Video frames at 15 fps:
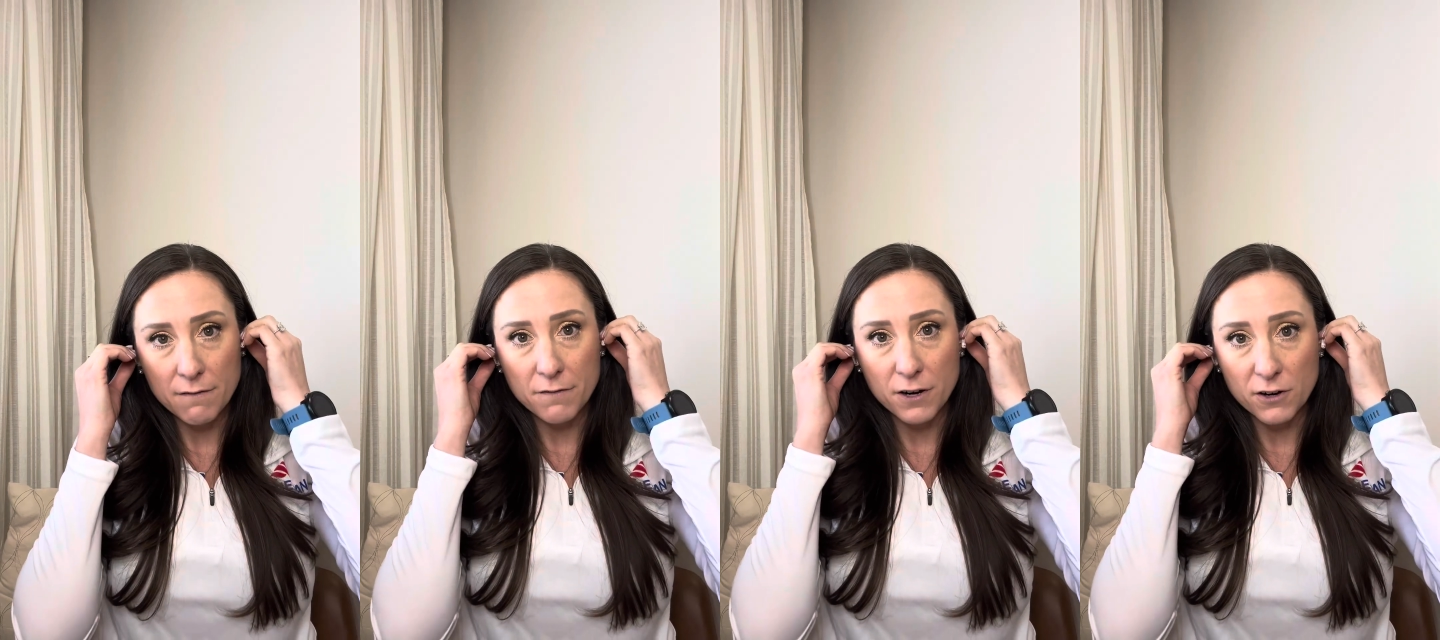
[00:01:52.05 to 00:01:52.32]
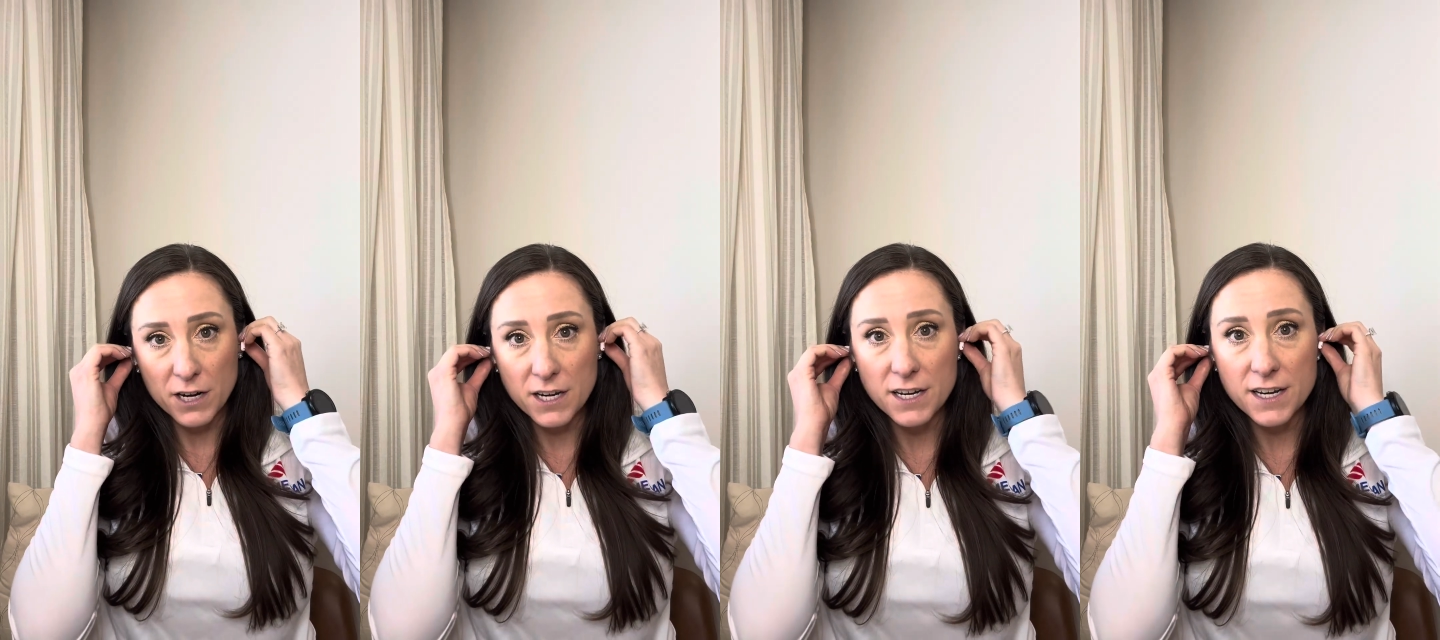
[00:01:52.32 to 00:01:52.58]

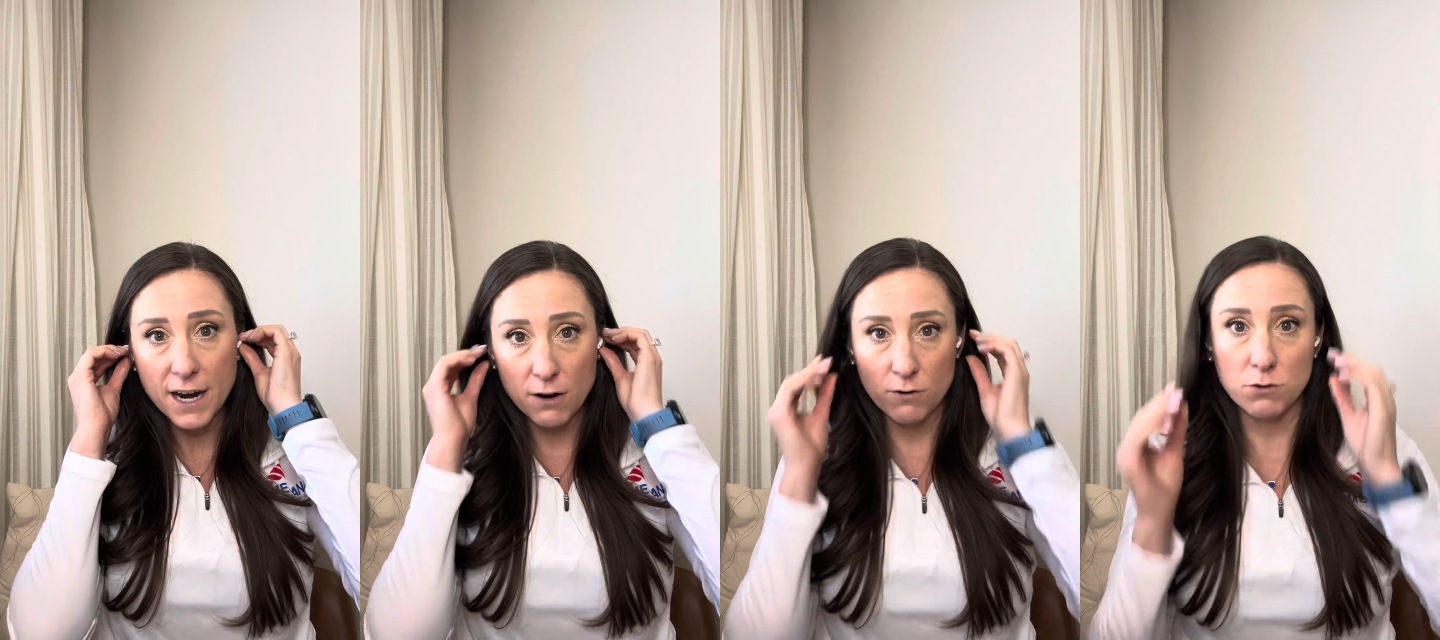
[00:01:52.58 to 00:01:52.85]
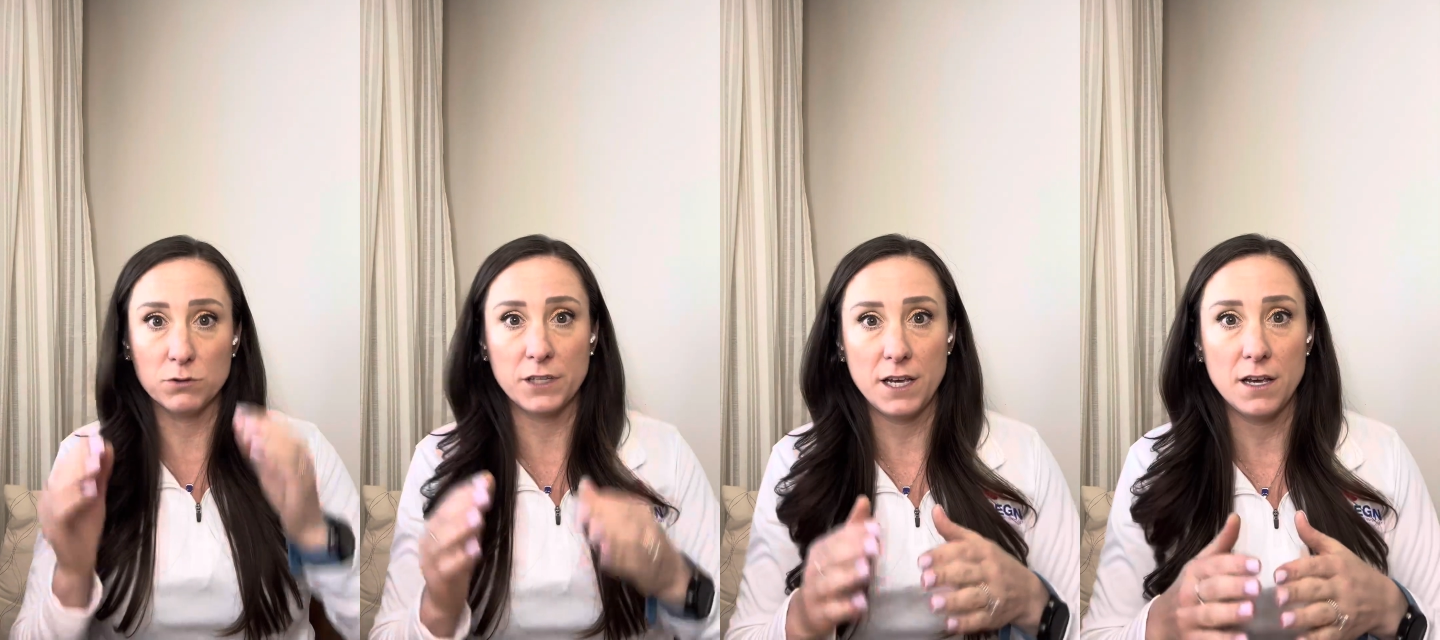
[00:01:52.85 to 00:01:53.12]
very
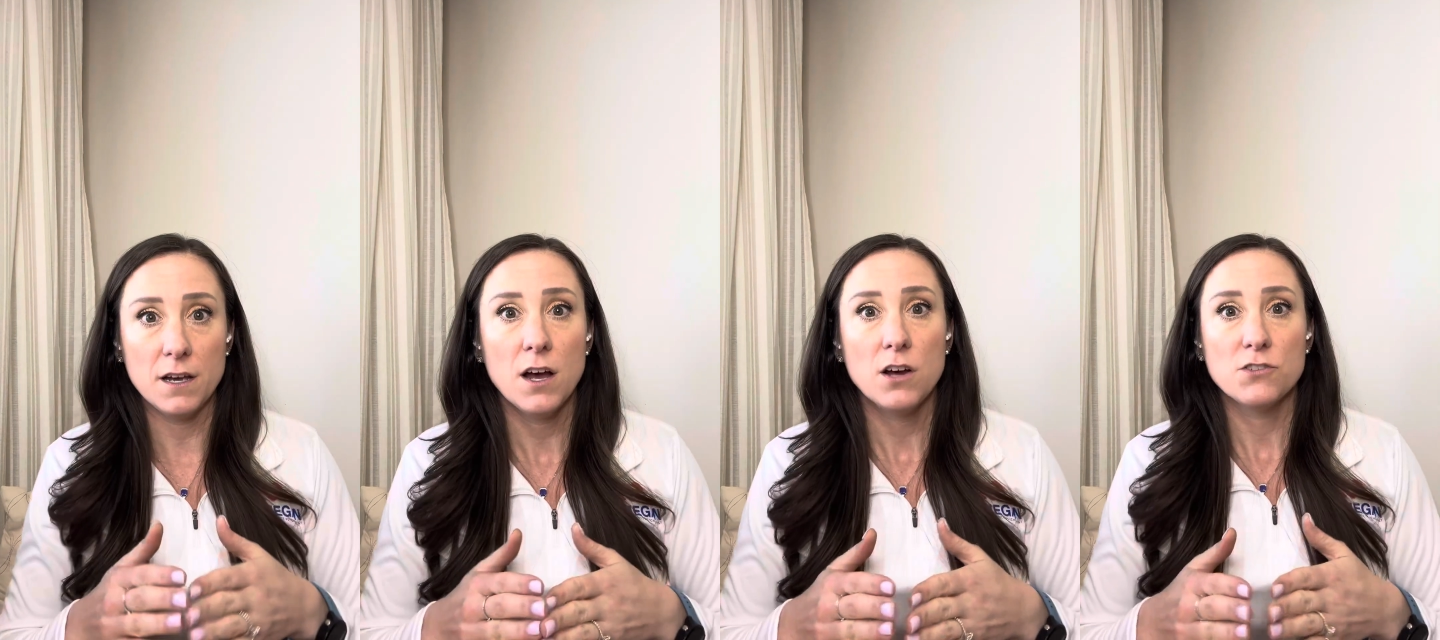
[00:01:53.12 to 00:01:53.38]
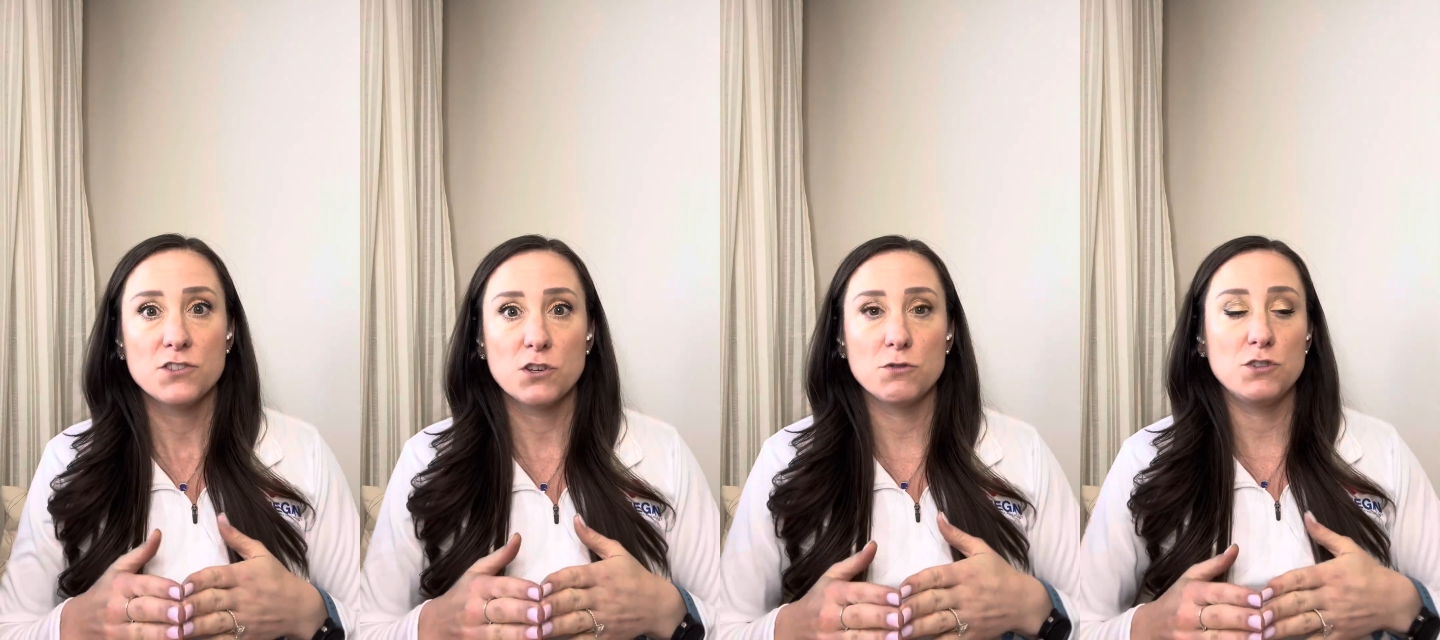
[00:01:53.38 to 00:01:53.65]
narrowly.
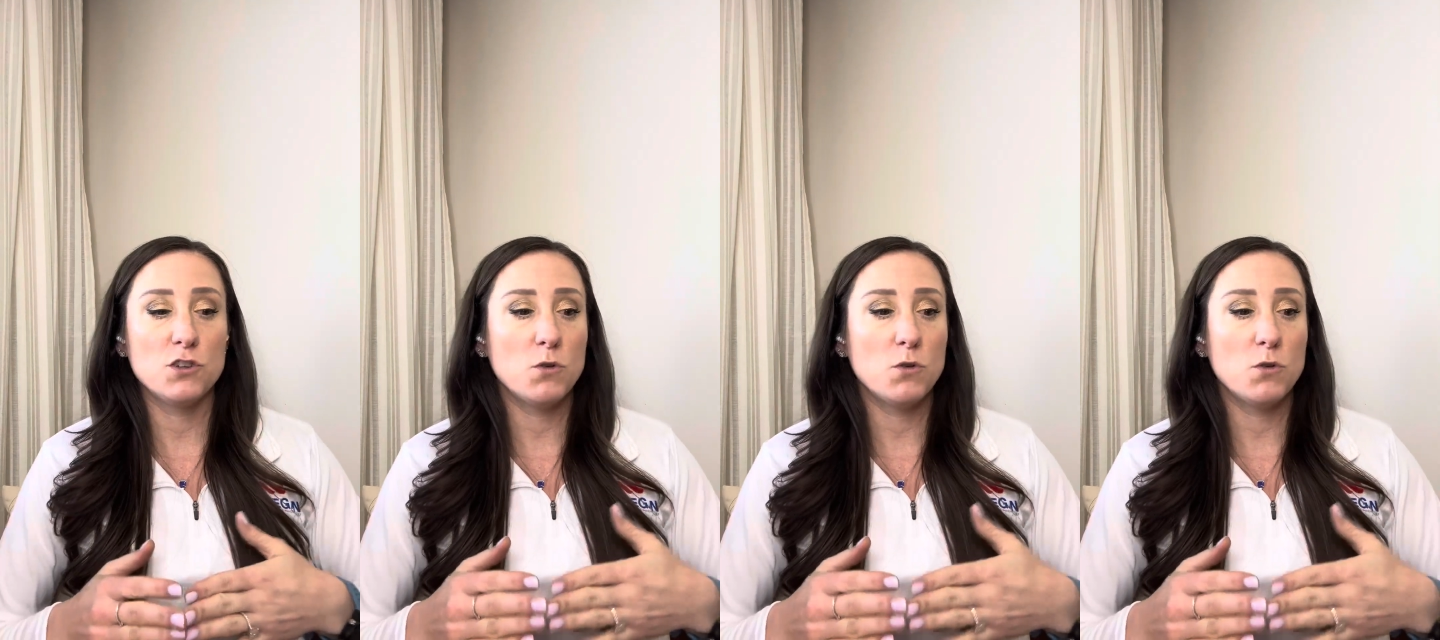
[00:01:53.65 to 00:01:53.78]
So